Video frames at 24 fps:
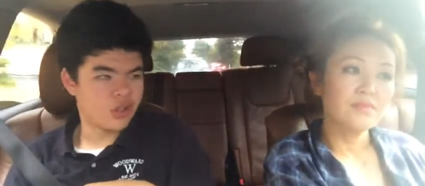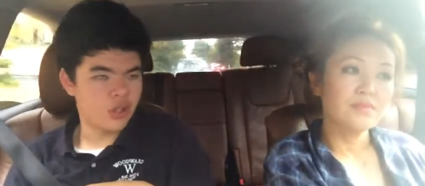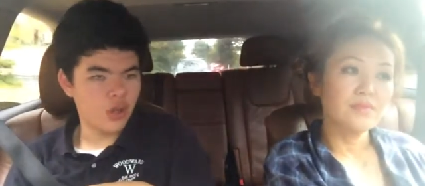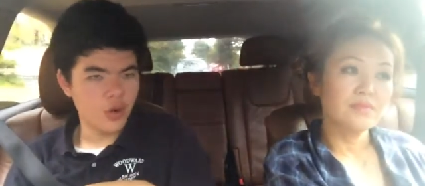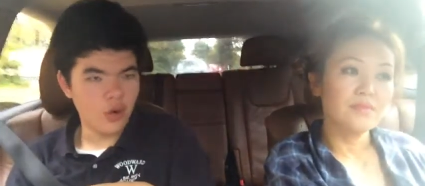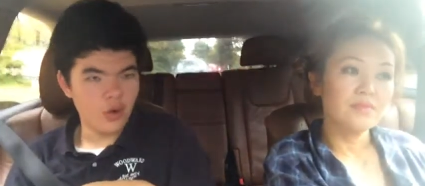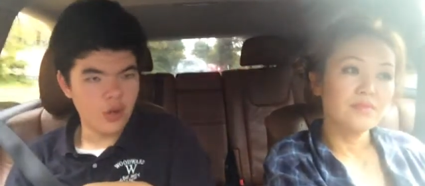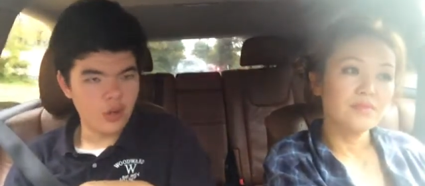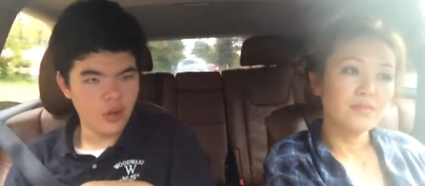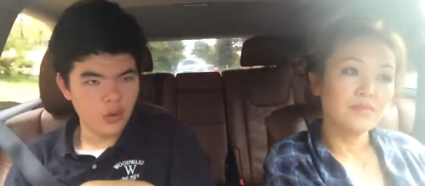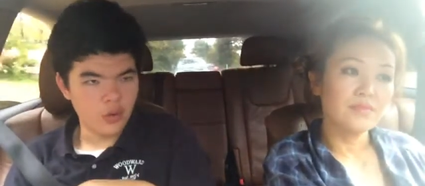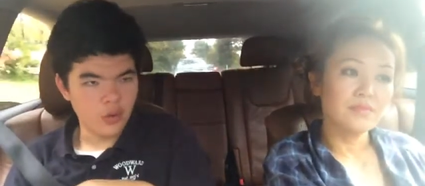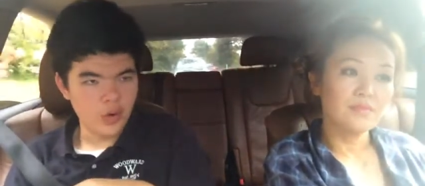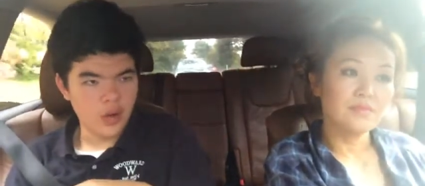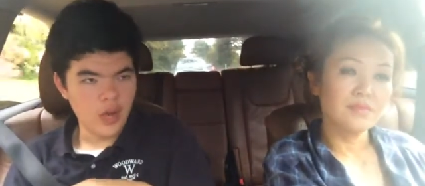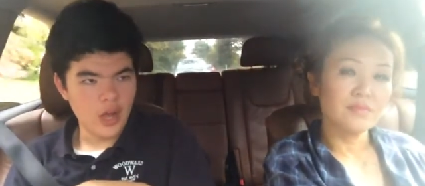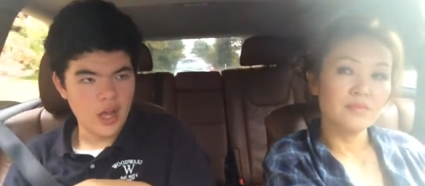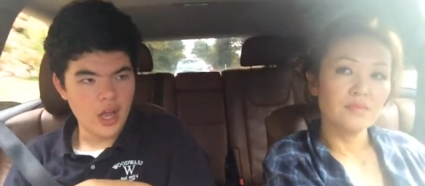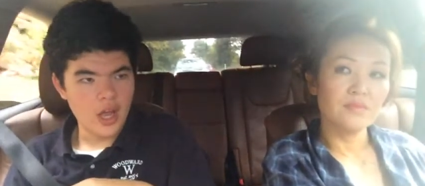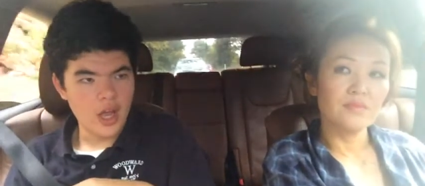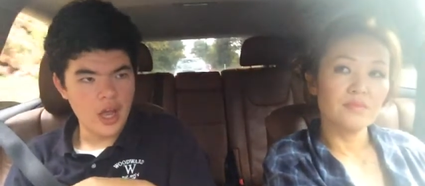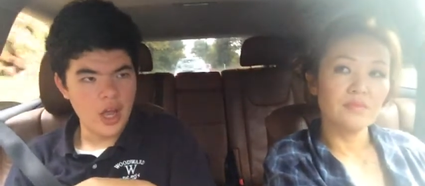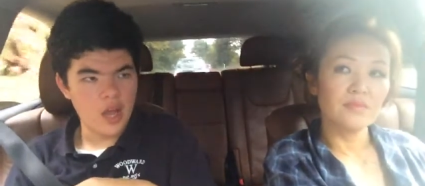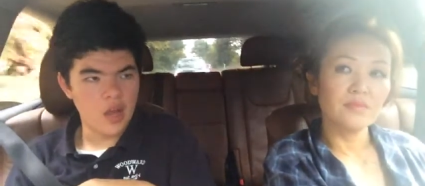Speaker 1: going
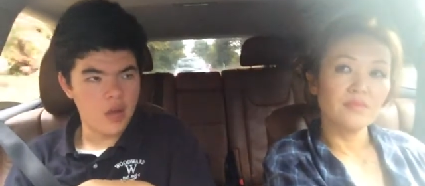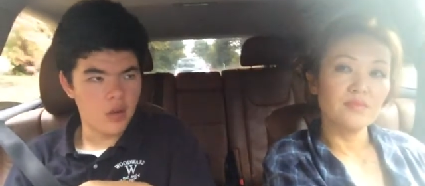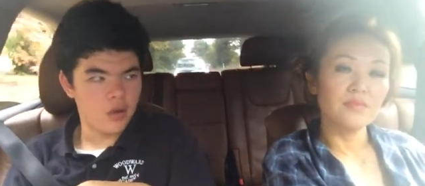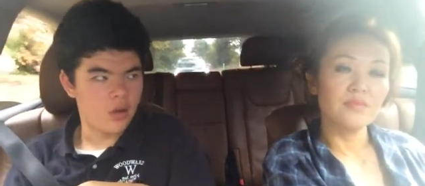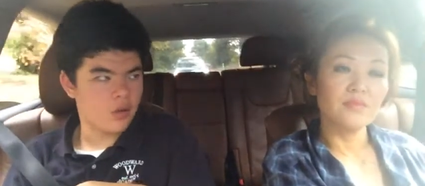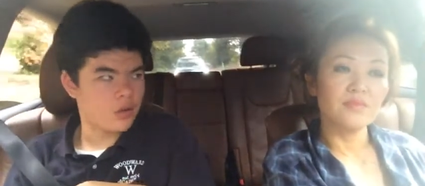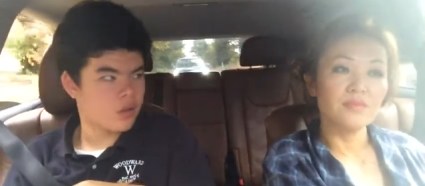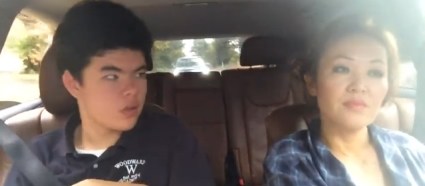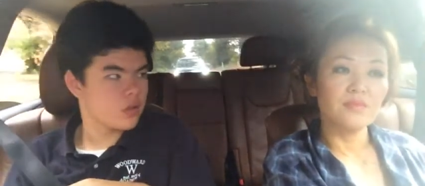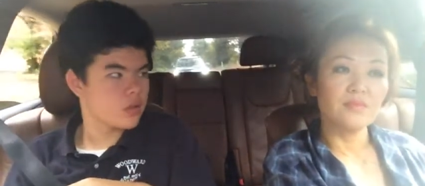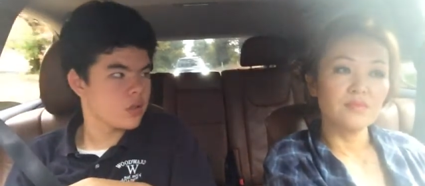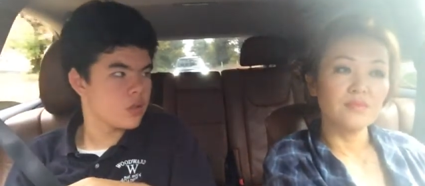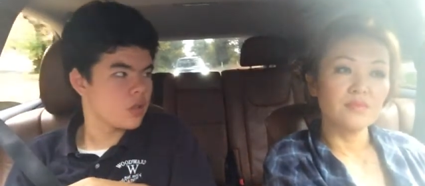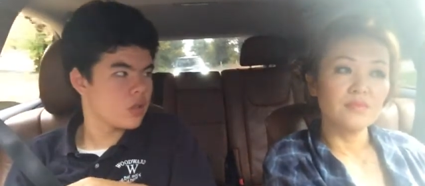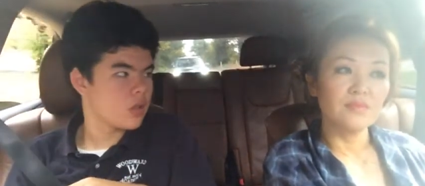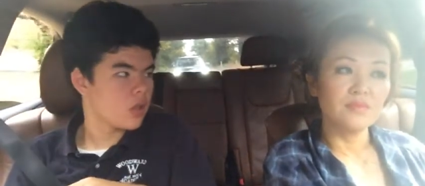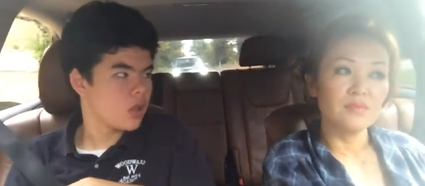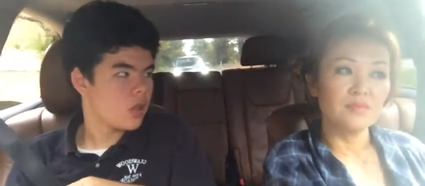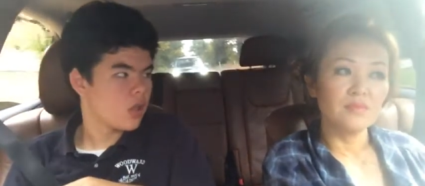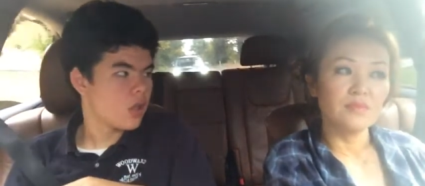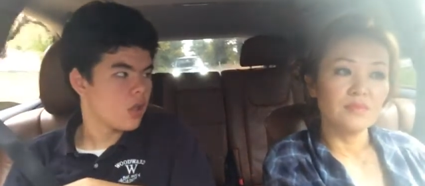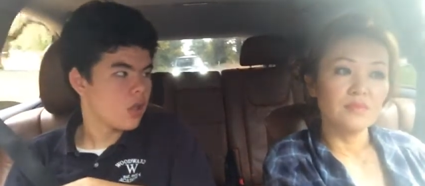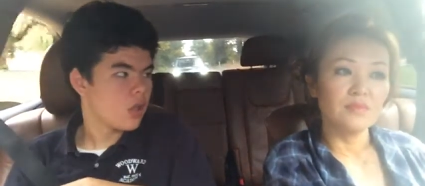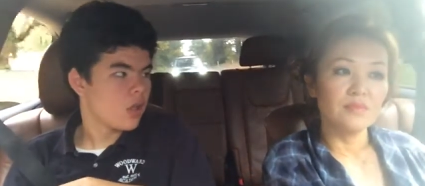around
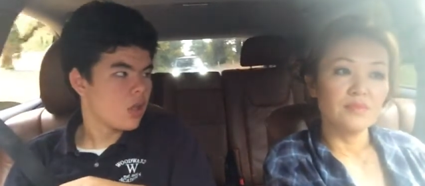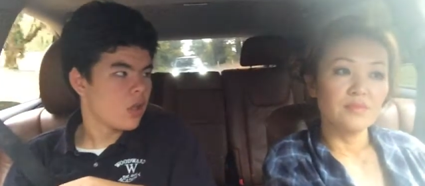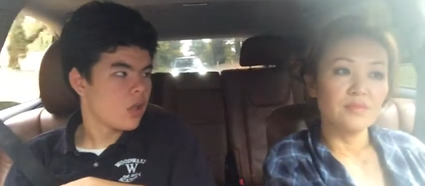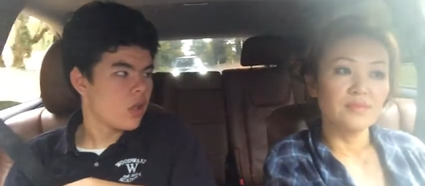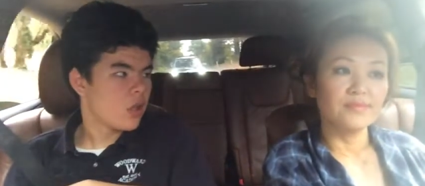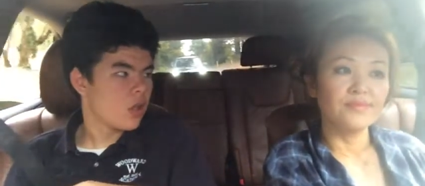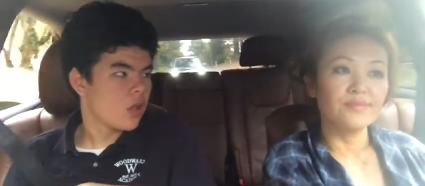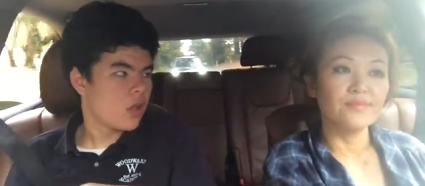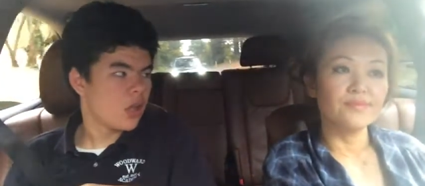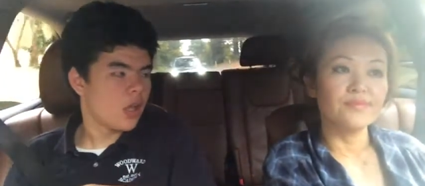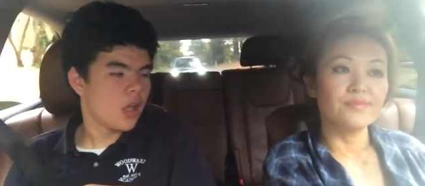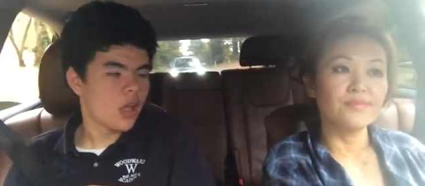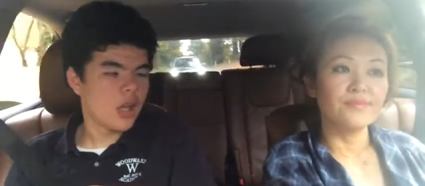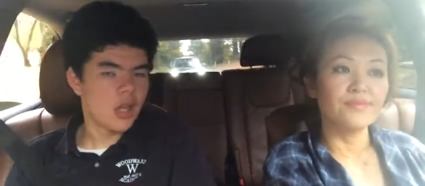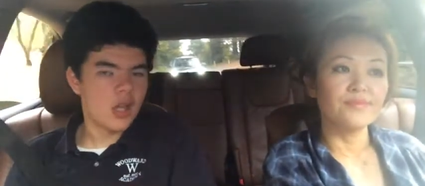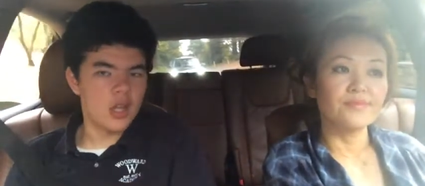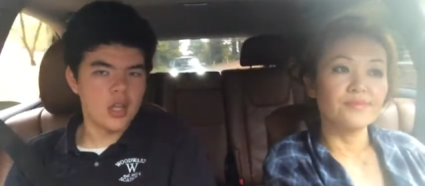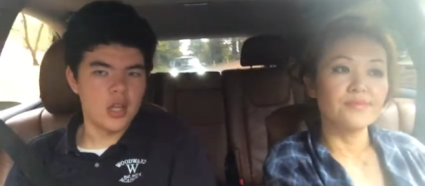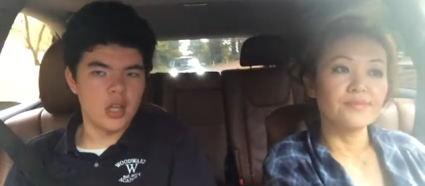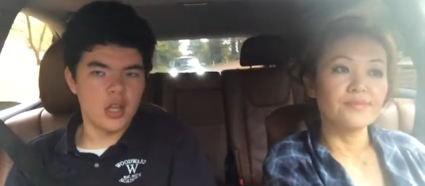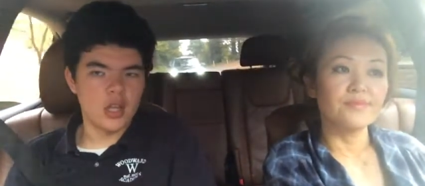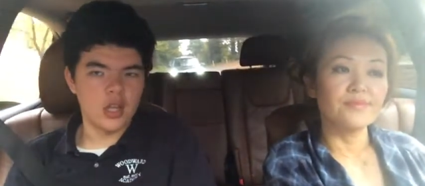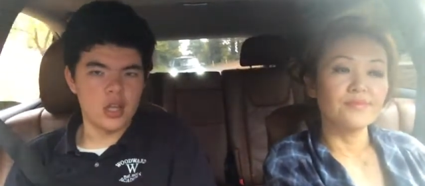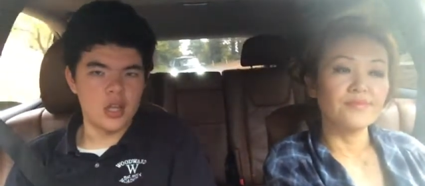
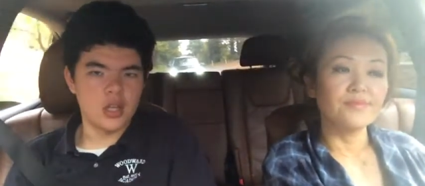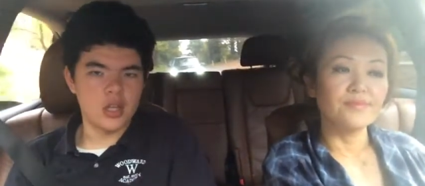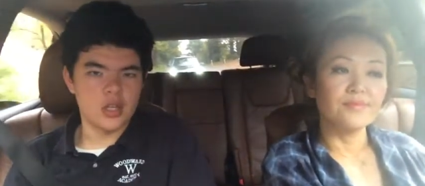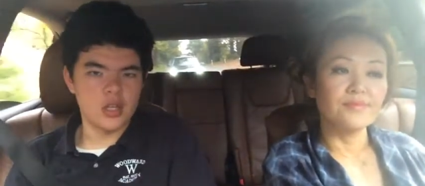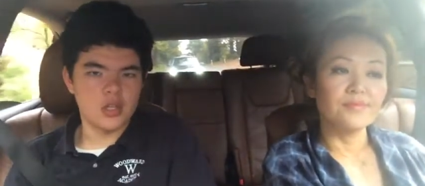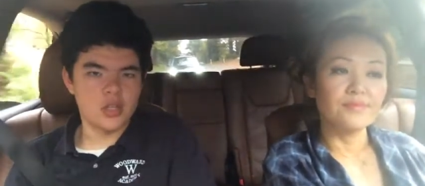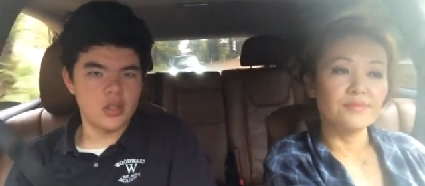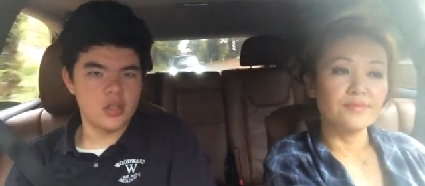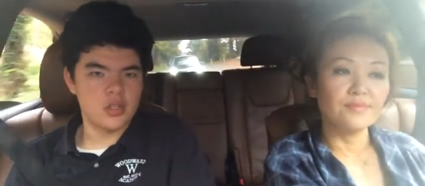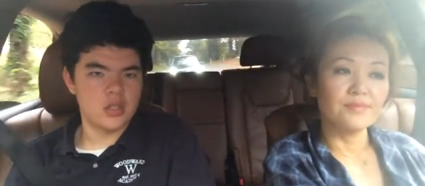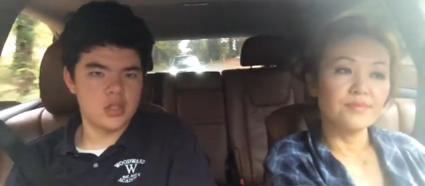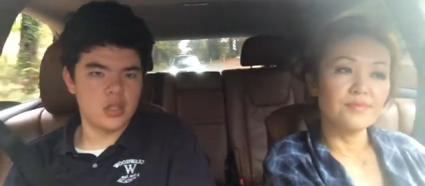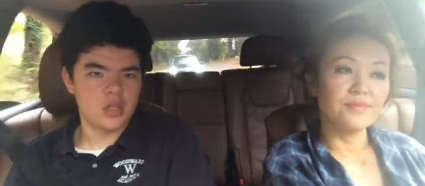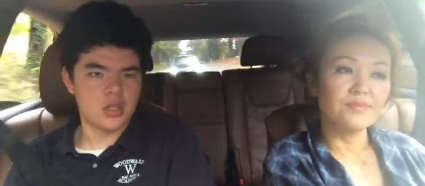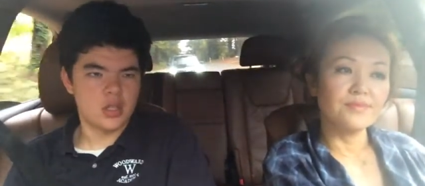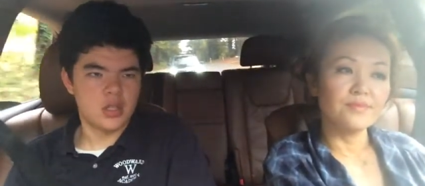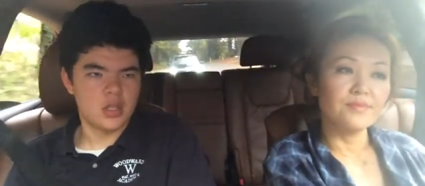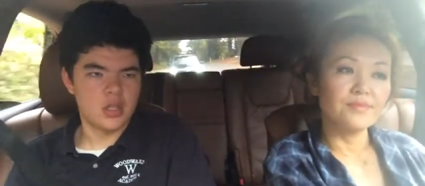and